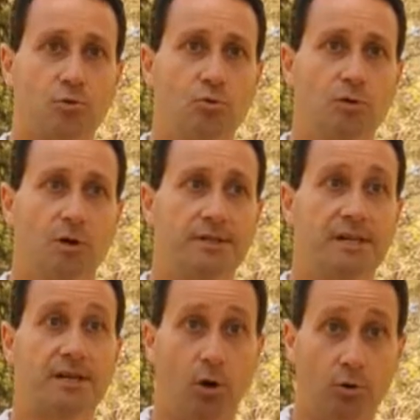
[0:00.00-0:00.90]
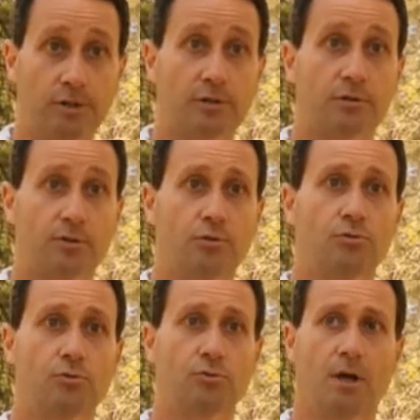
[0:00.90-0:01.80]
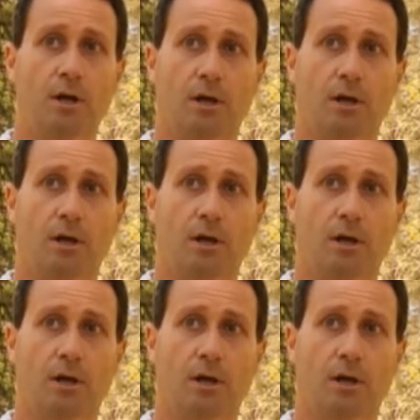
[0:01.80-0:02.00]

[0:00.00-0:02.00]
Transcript: to decode, to